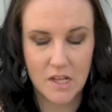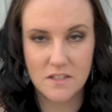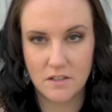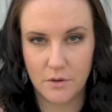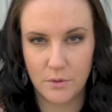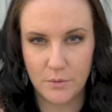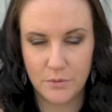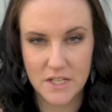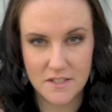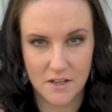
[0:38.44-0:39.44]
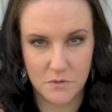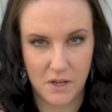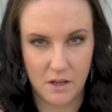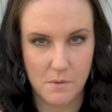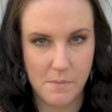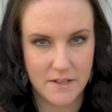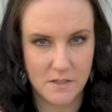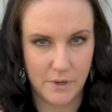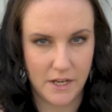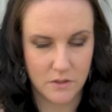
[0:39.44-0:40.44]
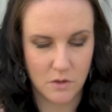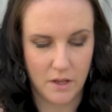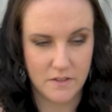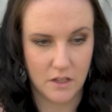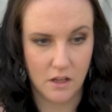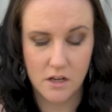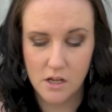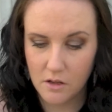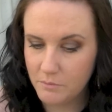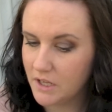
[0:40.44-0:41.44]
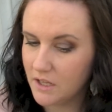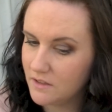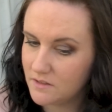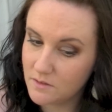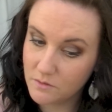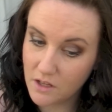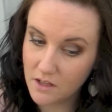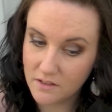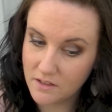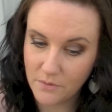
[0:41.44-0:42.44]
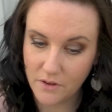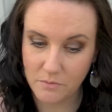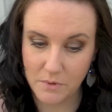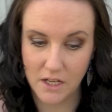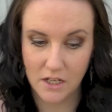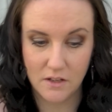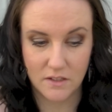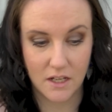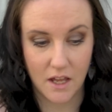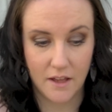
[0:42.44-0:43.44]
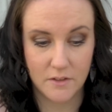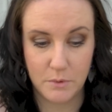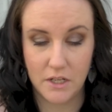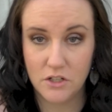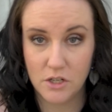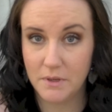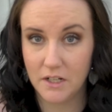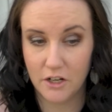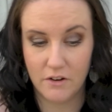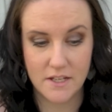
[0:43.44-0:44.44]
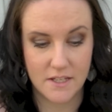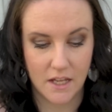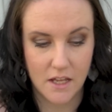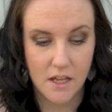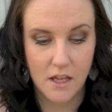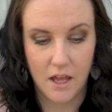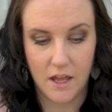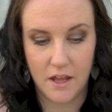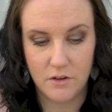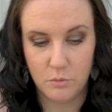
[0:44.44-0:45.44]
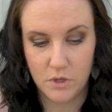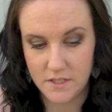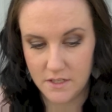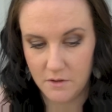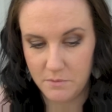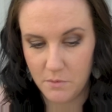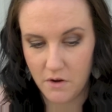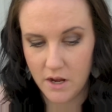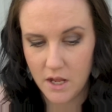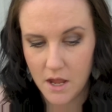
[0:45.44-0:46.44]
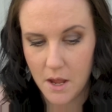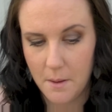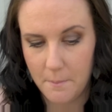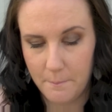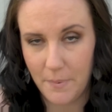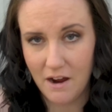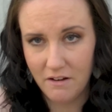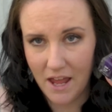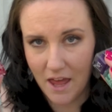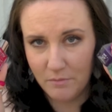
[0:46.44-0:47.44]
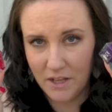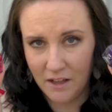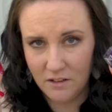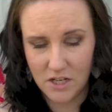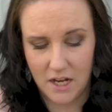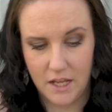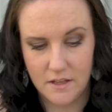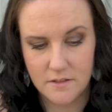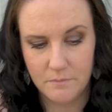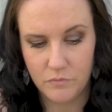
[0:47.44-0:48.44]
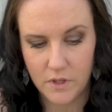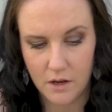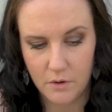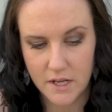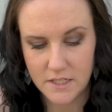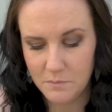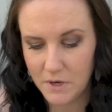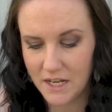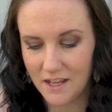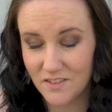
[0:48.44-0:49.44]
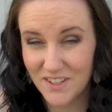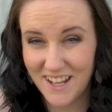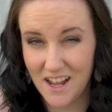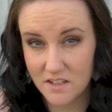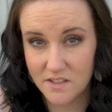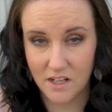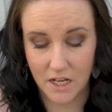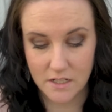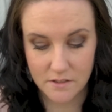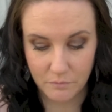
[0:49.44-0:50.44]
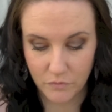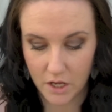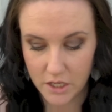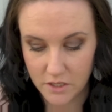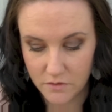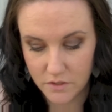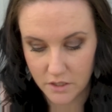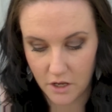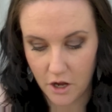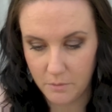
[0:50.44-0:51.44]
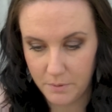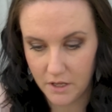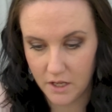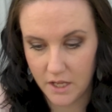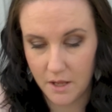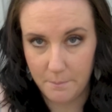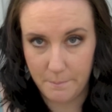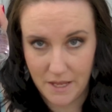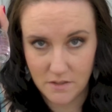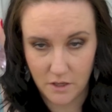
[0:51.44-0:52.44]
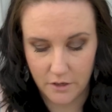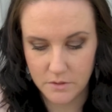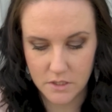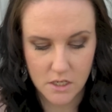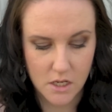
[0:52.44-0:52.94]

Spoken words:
So this last week I've been painting my nails quite a lot because the stuff I've been using has been chipping like crazy. And what is it I've been wearing? Barry M nail jellies. Now, I did my nails last night. I used an OPI base coat.